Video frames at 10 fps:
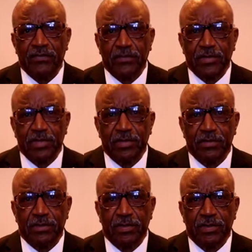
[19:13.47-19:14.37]
after
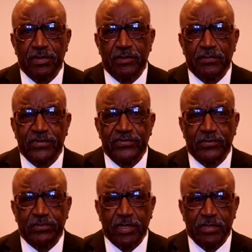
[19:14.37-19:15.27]
meeting
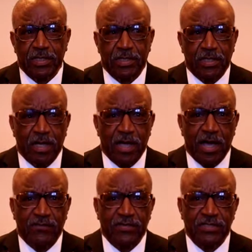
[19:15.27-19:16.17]
Mr. Monday,
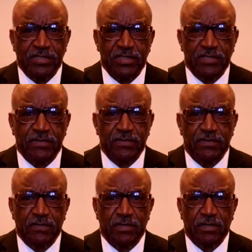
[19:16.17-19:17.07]
I
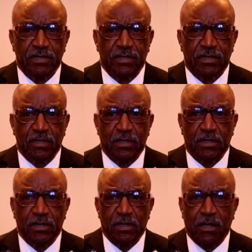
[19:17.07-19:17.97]
received
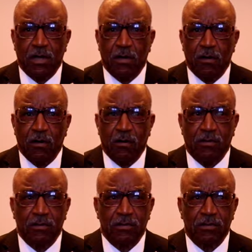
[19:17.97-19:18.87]
a
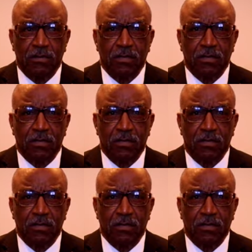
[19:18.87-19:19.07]
call